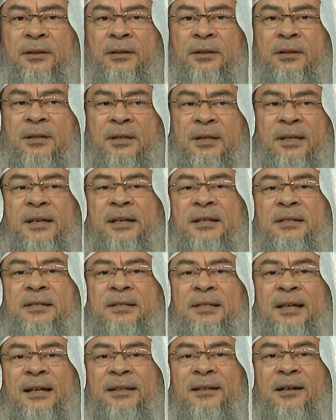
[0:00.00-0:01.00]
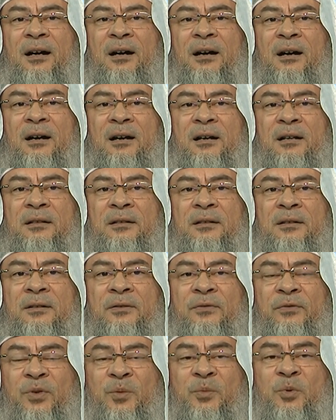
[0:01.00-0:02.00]
things that are
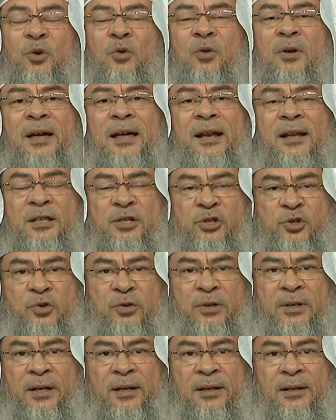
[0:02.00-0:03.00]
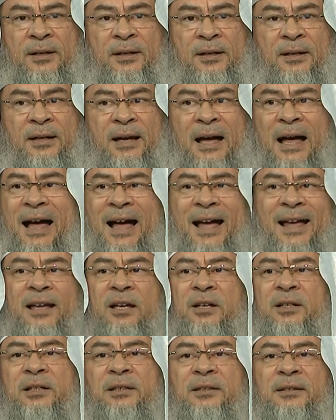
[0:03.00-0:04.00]
from the Quran and Sunnah. I
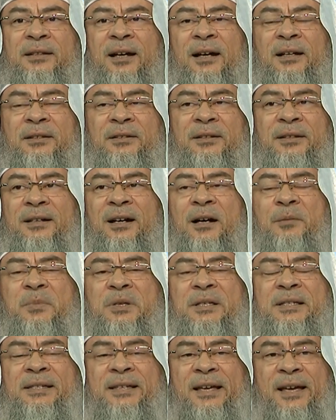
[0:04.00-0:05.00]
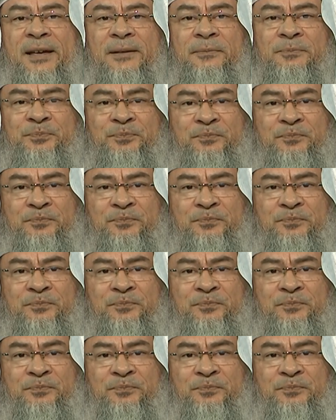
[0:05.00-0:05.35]
could not come and say,